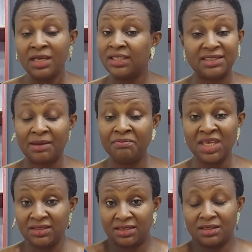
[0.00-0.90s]
It's
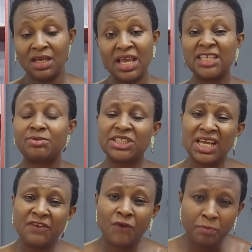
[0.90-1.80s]
amazing,
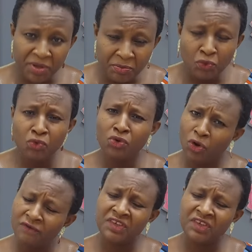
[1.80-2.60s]
especially for people who love